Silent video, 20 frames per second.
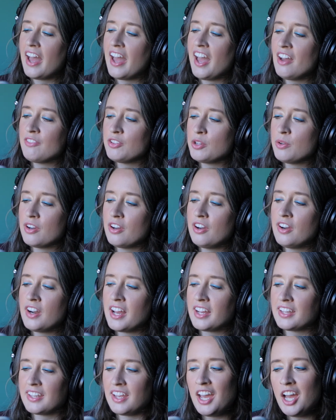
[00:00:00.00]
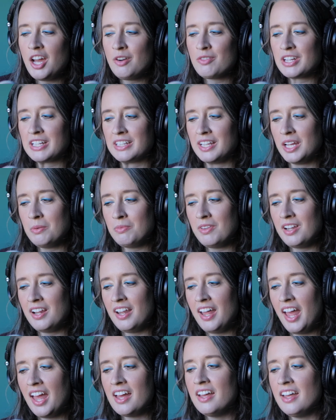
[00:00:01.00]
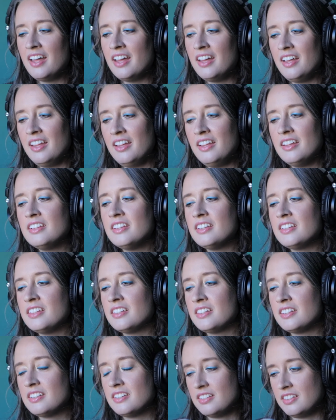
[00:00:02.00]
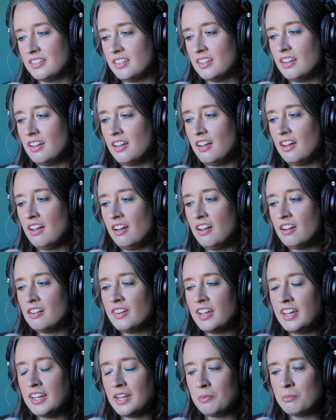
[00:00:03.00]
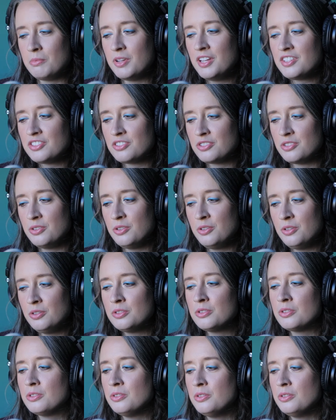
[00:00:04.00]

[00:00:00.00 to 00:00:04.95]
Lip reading: Have you heard I can reclaim the land? Oh, and I miss you.